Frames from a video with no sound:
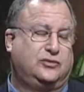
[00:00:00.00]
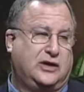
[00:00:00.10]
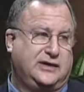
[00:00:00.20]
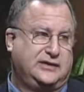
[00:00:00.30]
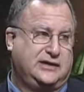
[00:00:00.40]

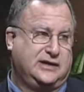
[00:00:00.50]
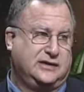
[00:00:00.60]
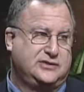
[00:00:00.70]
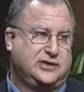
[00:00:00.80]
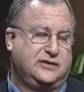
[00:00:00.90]
Right, The
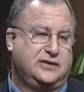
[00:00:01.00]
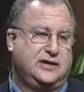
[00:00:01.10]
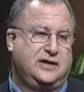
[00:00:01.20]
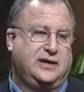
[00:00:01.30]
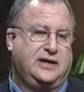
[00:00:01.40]
Daily Show.
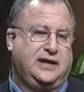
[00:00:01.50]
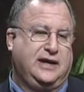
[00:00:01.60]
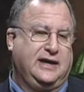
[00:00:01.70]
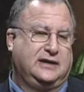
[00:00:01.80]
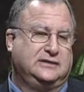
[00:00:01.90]

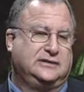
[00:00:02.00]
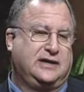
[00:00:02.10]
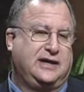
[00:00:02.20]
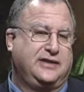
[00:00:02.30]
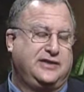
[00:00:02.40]
And
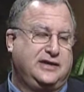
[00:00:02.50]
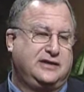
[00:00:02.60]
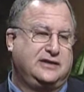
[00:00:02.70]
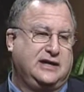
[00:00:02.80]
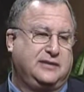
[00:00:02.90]
I
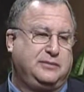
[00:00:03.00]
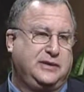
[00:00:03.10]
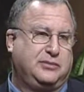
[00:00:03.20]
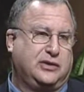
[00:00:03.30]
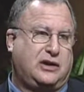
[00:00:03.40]
think that
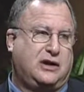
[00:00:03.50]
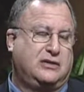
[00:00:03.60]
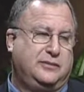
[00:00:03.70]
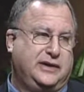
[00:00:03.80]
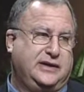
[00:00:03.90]
people are
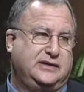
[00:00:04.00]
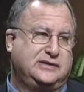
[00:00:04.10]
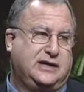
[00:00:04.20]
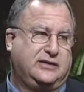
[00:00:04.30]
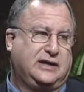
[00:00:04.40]
a bit in
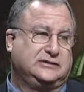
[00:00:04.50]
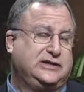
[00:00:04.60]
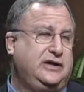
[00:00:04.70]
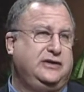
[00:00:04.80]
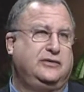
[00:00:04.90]
doubt. I'll
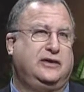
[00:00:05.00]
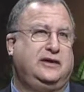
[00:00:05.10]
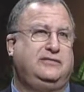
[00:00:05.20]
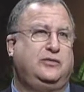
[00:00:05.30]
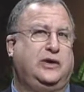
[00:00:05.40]
tell you,
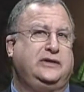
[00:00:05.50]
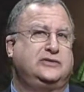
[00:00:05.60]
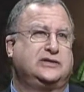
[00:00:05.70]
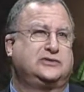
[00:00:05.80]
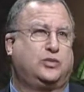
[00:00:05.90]
even when you
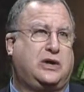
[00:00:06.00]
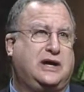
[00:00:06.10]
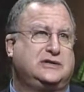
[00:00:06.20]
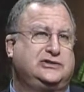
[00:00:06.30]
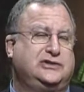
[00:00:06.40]
just
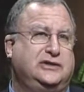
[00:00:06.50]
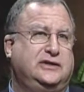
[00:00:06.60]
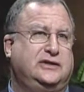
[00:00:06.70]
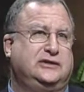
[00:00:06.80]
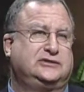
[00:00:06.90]
watch
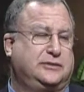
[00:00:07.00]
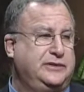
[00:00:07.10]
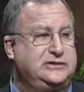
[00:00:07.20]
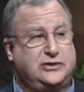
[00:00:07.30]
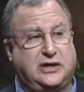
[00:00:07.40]
some of
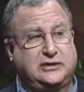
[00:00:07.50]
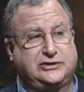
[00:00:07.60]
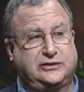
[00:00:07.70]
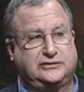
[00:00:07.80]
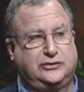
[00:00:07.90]
these talk
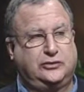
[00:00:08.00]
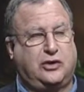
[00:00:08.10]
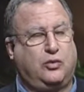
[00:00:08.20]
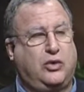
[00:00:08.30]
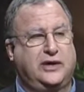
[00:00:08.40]
shows who
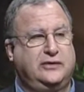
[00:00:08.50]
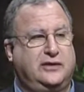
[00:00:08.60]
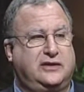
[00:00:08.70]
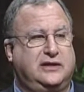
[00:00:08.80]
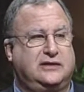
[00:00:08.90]
don't want you to
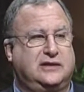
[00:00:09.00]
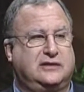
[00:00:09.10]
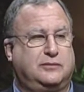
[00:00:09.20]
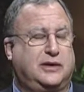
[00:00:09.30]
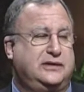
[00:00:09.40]
think that
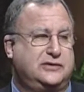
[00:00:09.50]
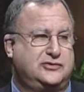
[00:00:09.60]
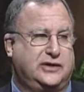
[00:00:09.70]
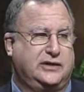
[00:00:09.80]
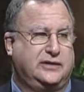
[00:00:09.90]
they're punditry,